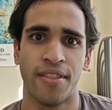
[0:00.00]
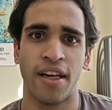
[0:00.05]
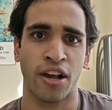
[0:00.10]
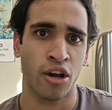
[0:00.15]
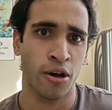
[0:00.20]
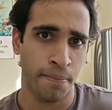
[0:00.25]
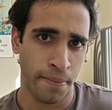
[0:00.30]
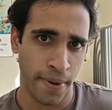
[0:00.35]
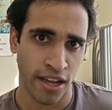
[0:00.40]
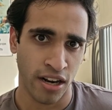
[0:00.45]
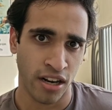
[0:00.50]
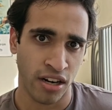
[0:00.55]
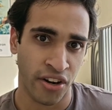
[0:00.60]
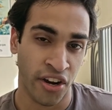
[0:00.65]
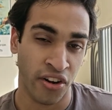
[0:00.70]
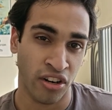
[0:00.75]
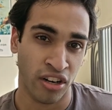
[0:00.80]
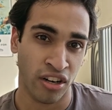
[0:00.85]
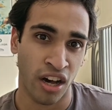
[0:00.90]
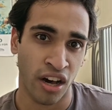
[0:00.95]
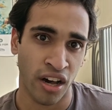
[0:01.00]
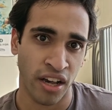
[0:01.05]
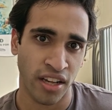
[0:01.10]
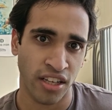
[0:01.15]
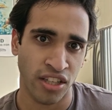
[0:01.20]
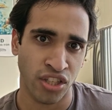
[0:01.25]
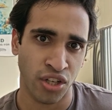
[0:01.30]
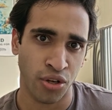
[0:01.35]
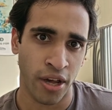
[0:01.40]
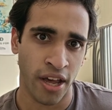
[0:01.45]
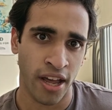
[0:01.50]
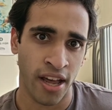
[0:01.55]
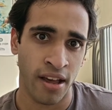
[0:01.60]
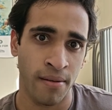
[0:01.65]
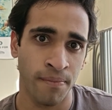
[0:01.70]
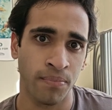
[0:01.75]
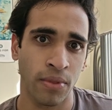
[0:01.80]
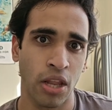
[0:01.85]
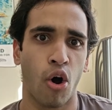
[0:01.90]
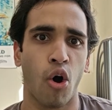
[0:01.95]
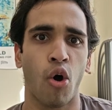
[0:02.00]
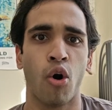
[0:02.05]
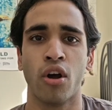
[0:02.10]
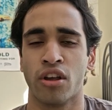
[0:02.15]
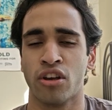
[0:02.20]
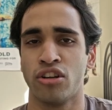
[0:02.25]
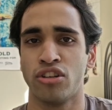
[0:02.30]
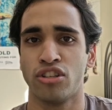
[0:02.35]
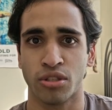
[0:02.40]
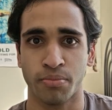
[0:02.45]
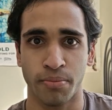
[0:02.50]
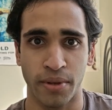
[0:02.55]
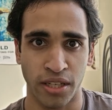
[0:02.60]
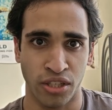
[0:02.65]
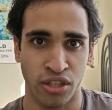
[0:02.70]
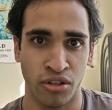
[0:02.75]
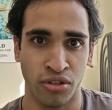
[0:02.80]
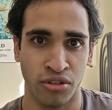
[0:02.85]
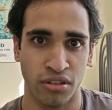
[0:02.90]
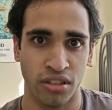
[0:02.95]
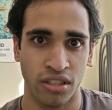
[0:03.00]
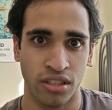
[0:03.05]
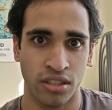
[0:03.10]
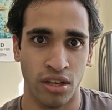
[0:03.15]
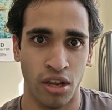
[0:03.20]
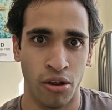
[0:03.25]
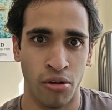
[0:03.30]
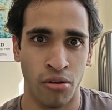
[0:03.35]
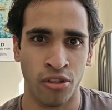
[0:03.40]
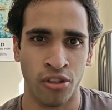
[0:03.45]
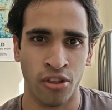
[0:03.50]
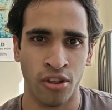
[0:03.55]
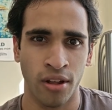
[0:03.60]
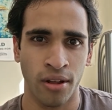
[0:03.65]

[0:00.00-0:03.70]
There could be an underlying issue here, or it could just be due to his youth.